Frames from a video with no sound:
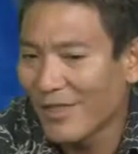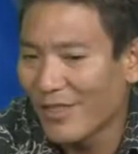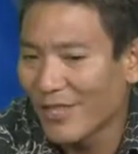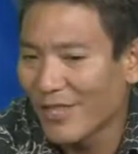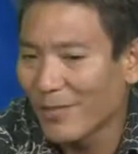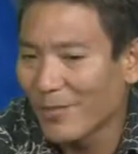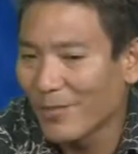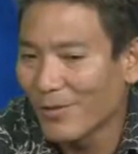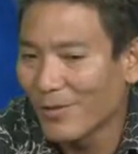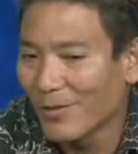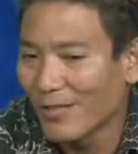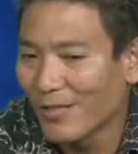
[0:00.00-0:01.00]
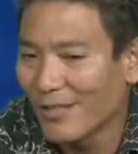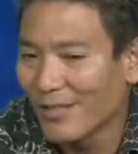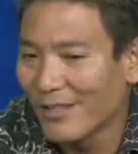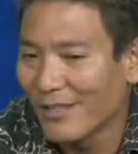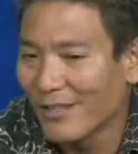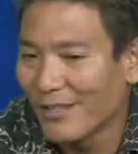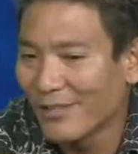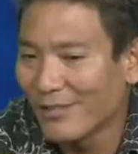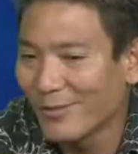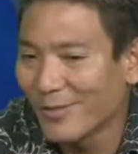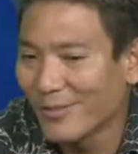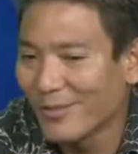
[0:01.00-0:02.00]
theme
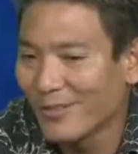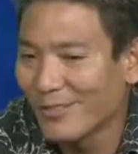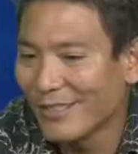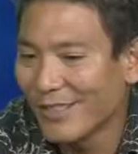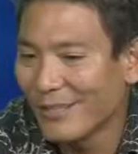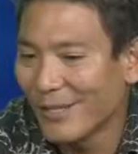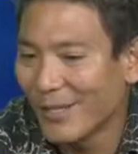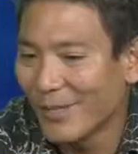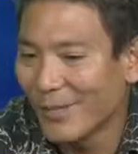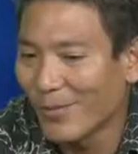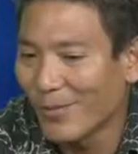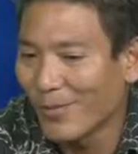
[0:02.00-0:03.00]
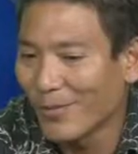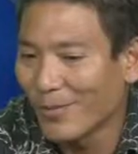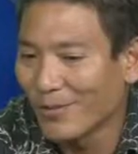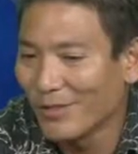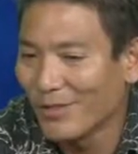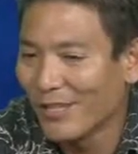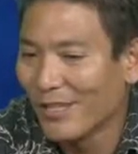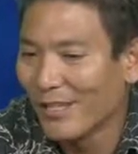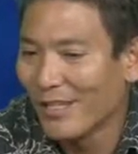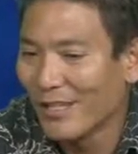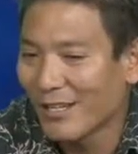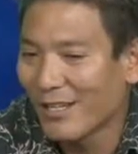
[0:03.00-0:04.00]
that's been said about our program is
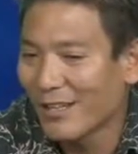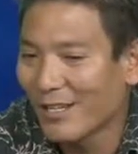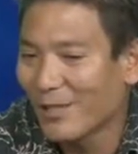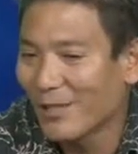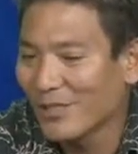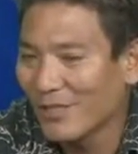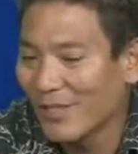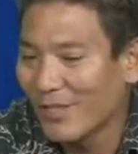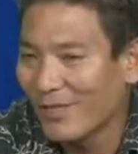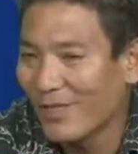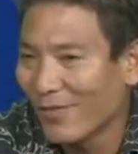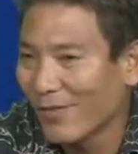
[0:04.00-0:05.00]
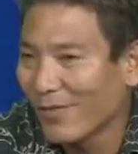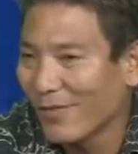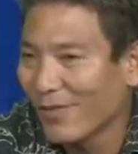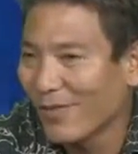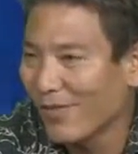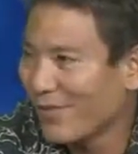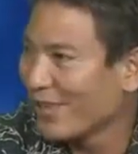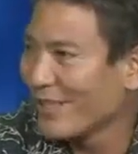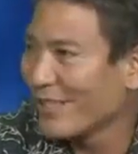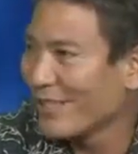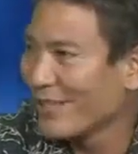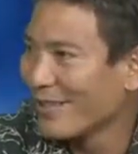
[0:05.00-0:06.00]
a lot of the companies come for the
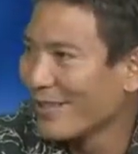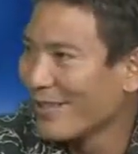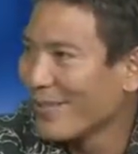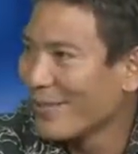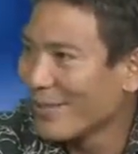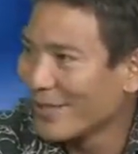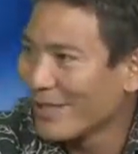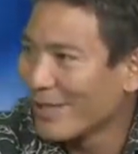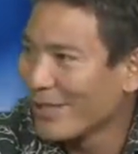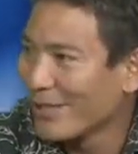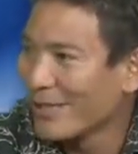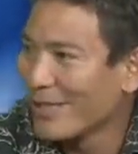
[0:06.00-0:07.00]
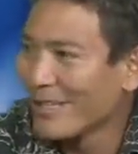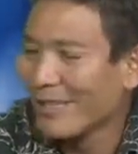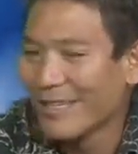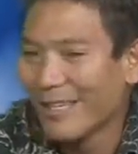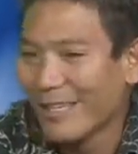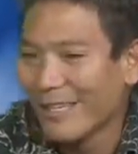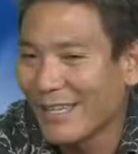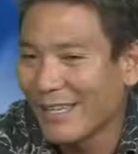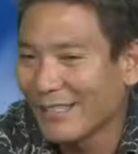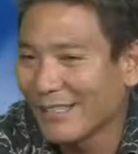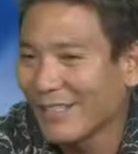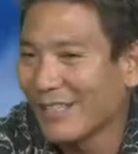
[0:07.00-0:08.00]
funding, but they really
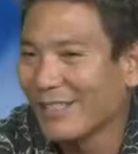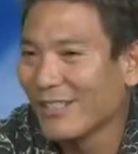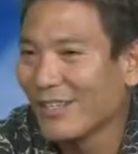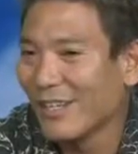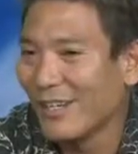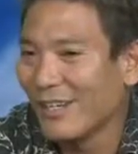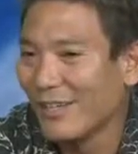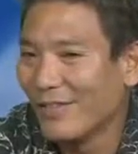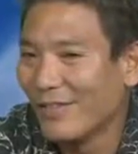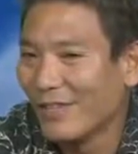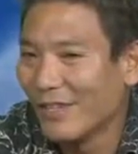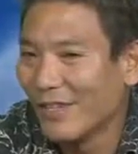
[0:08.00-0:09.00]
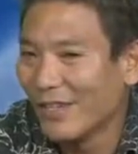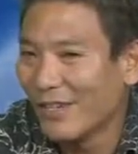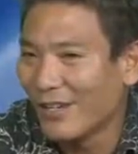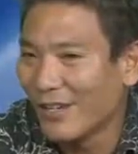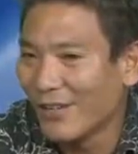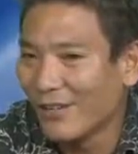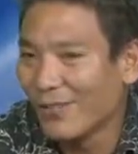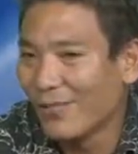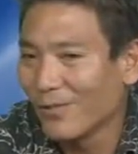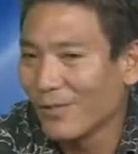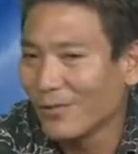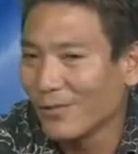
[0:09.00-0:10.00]
get a sense of all the
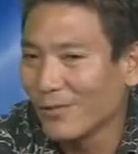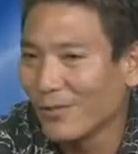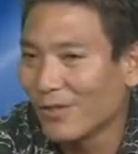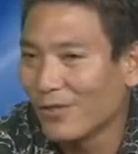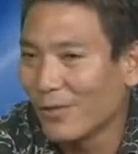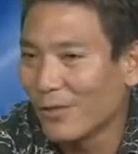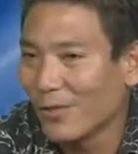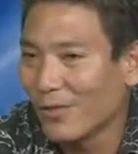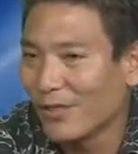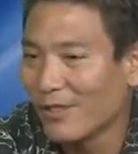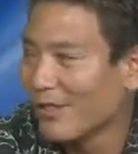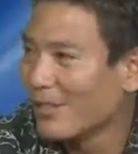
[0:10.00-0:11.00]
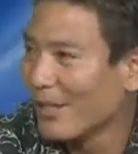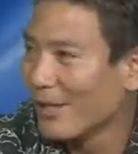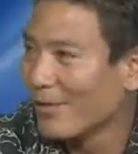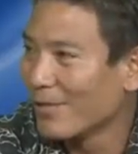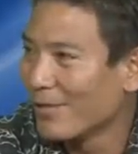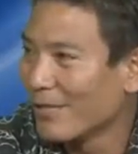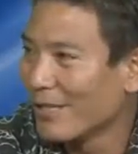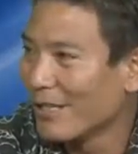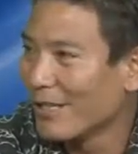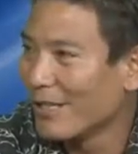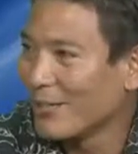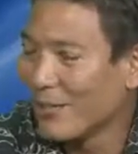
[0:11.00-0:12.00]
resources that we bring to the table,
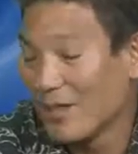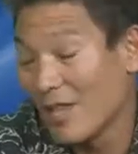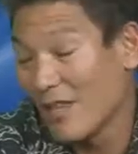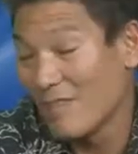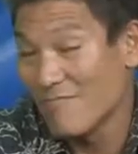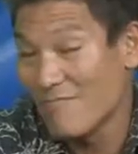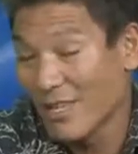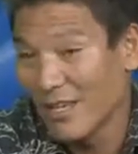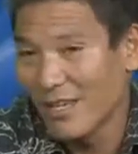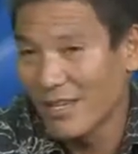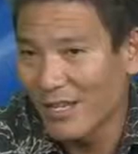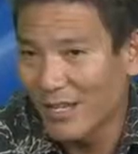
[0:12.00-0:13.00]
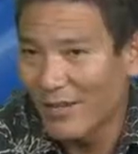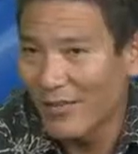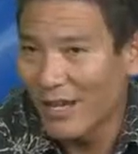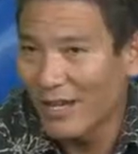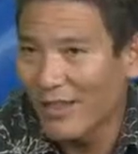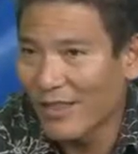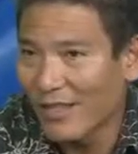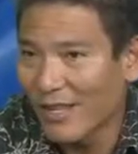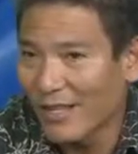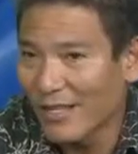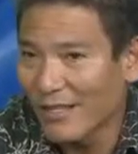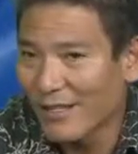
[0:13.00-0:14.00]
and then
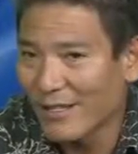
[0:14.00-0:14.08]
that